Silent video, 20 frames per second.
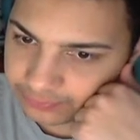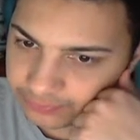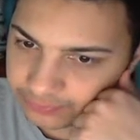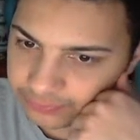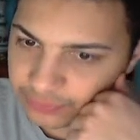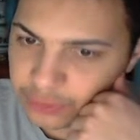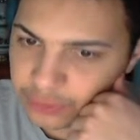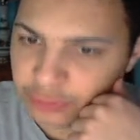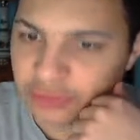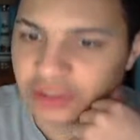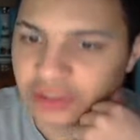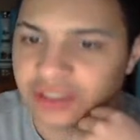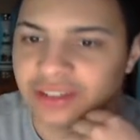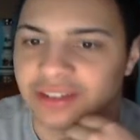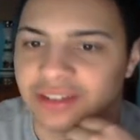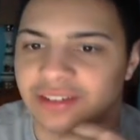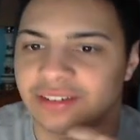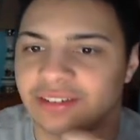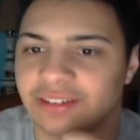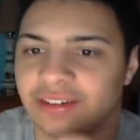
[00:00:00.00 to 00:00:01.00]
look at
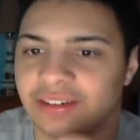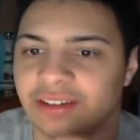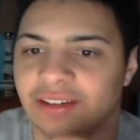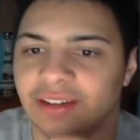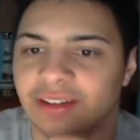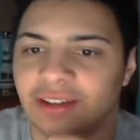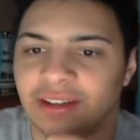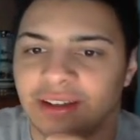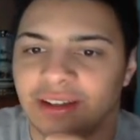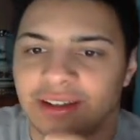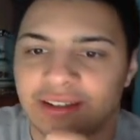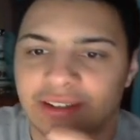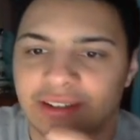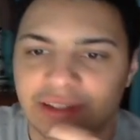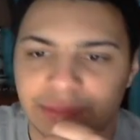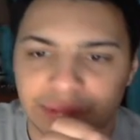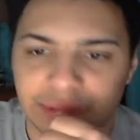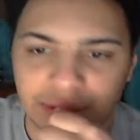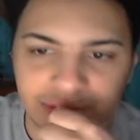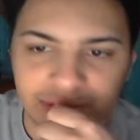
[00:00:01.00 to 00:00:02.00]
this.
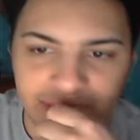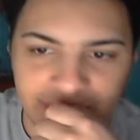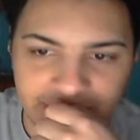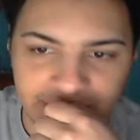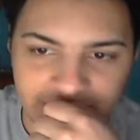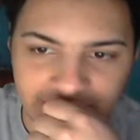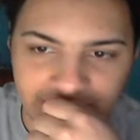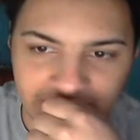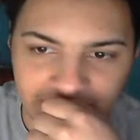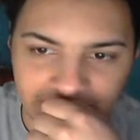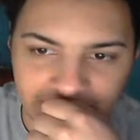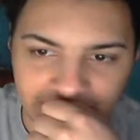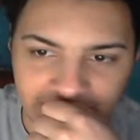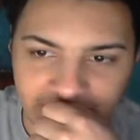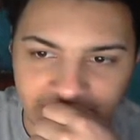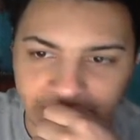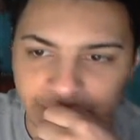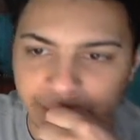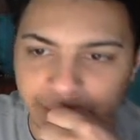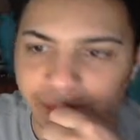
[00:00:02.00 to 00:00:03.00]
This person said
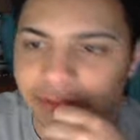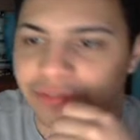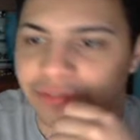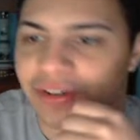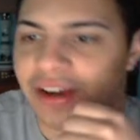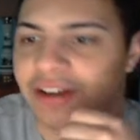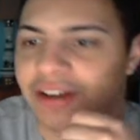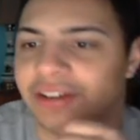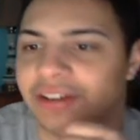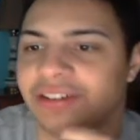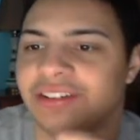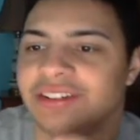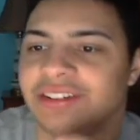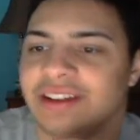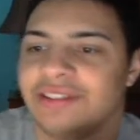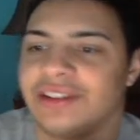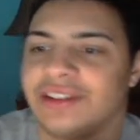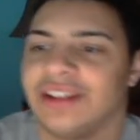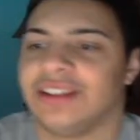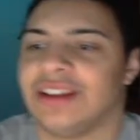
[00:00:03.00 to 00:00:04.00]
the coronavirus is
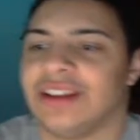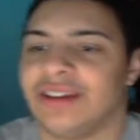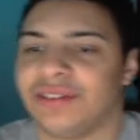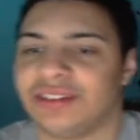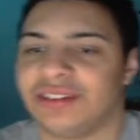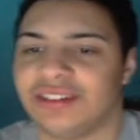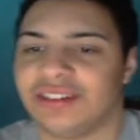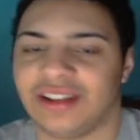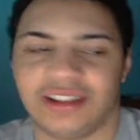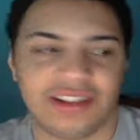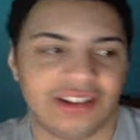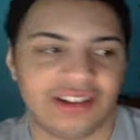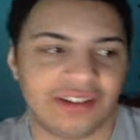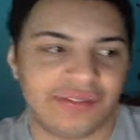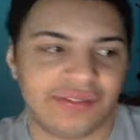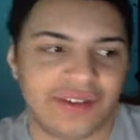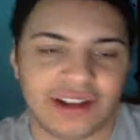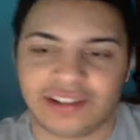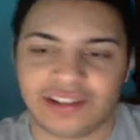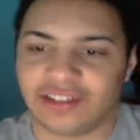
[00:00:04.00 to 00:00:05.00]
having a devastating
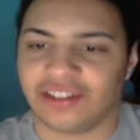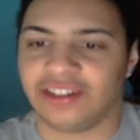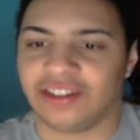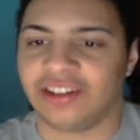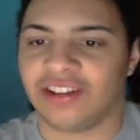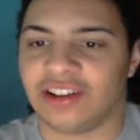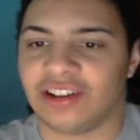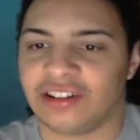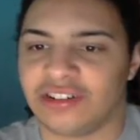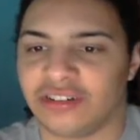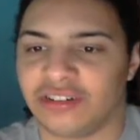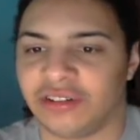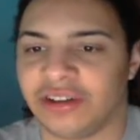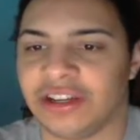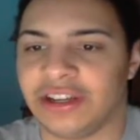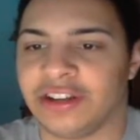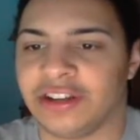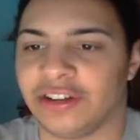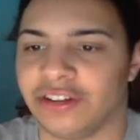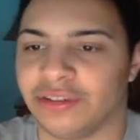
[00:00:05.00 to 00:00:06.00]
effect on the
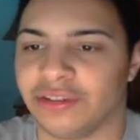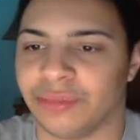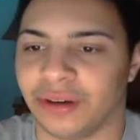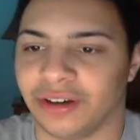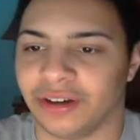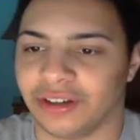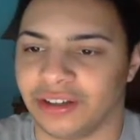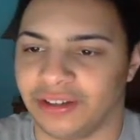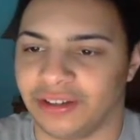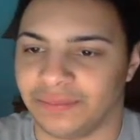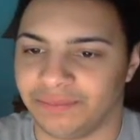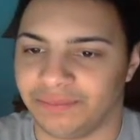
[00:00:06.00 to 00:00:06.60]
luxury goods market.